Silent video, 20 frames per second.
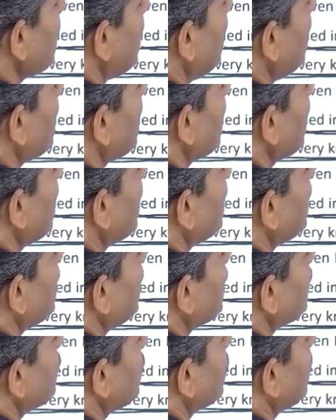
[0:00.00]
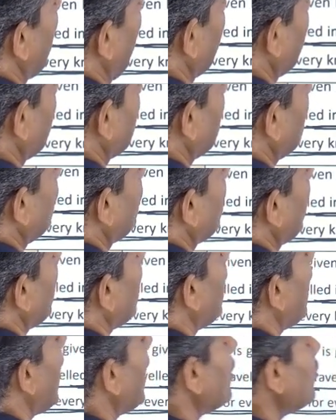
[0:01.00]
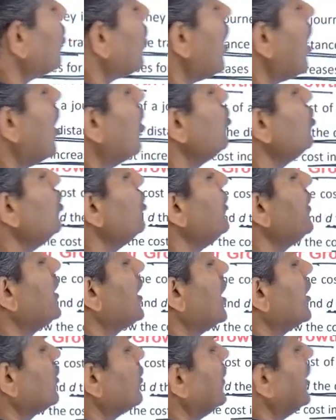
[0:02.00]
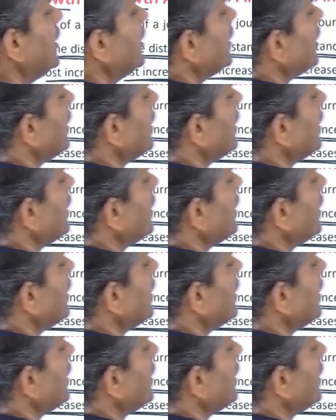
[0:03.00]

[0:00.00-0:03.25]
incurred to that. Okay, and how do we calculate?